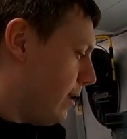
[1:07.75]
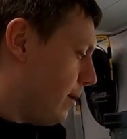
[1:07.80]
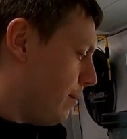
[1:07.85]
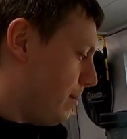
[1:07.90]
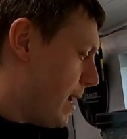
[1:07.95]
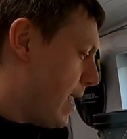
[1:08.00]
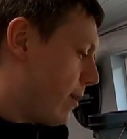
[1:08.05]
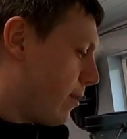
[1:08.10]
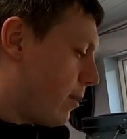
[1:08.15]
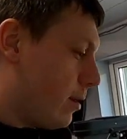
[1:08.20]

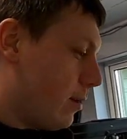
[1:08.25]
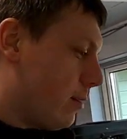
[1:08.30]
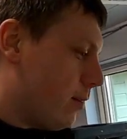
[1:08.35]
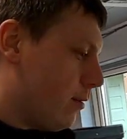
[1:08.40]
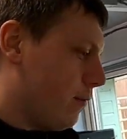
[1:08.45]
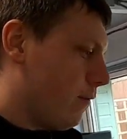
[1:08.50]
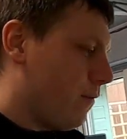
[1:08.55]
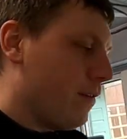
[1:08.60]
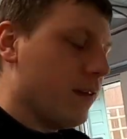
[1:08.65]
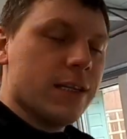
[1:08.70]
I'm now going to
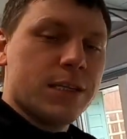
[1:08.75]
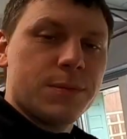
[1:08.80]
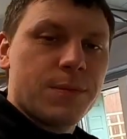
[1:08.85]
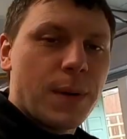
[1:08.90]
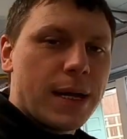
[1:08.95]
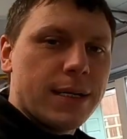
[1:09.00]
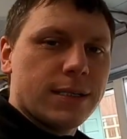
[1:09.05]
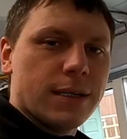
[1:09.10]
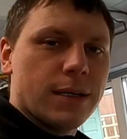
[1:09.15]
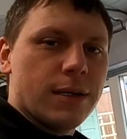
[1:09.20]
fit the
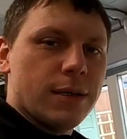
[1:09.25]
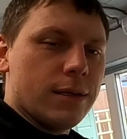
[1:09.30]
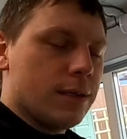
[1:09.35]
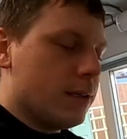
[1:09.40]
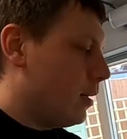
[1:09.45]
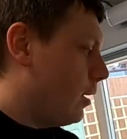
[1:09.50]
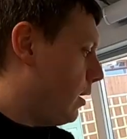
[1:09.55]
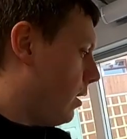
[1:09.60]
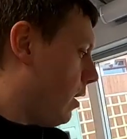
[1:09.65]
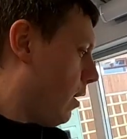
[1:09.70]
spacer
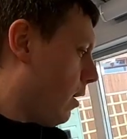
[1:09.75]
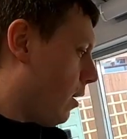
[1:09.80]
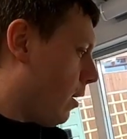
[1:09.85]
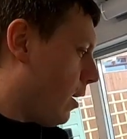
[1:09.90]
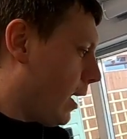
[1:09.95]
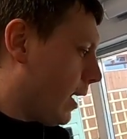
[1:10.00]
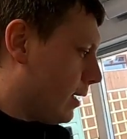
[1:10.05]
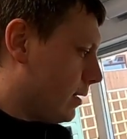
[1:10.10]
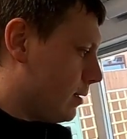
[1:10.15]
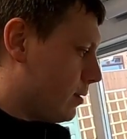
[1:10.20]
that I
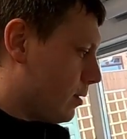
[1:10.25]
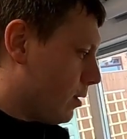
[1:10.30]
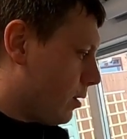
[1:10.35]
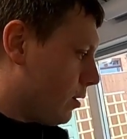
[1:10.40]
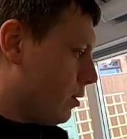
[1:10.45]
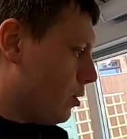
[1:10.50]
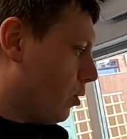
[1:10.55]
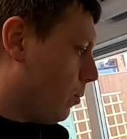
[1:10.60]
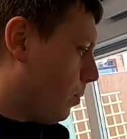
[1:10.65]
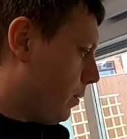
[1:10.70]
had
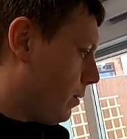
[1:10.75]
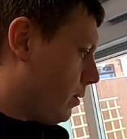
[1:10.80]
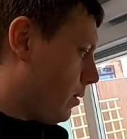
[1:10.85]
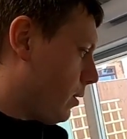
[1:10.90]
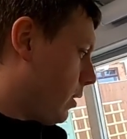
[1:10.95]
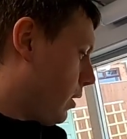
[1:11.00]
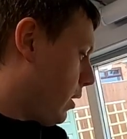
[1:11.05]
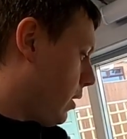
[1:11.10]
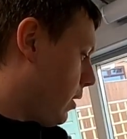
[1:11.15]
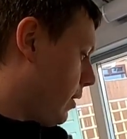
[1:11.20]
turned up
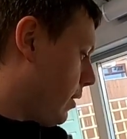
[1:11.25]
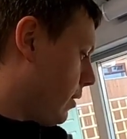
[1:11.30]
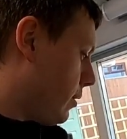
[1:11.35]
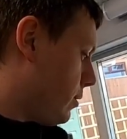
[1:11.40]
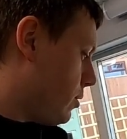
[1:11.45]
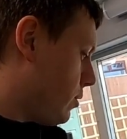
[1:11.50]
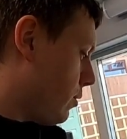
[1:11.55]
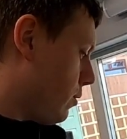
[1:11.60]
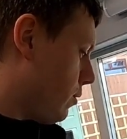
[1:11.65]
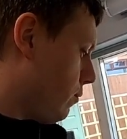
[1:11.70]

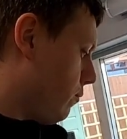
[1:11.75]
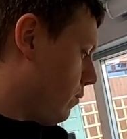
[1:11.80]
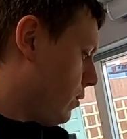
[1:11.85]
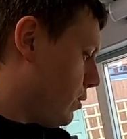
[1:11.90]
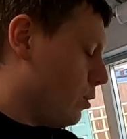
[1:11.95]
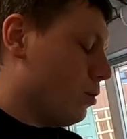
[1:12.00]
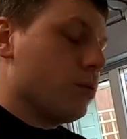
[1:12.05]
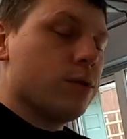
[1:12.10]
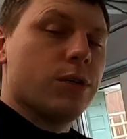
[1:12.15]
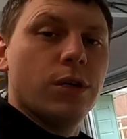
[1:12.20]
to
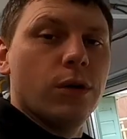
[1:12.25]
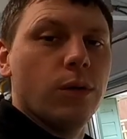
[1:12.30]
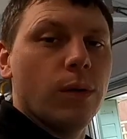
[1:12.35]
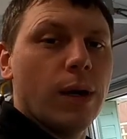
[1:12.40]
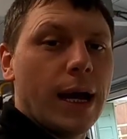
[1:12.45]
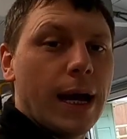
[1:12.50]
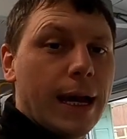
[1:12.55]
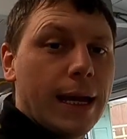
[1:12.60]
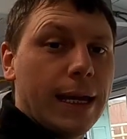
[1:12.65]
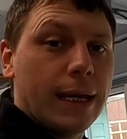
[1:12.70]
reduce to
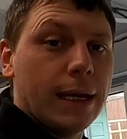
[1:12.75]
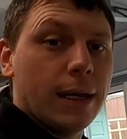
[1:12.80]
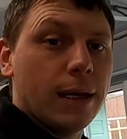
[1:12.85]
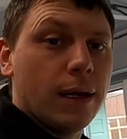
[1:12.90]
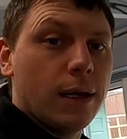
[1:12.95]
a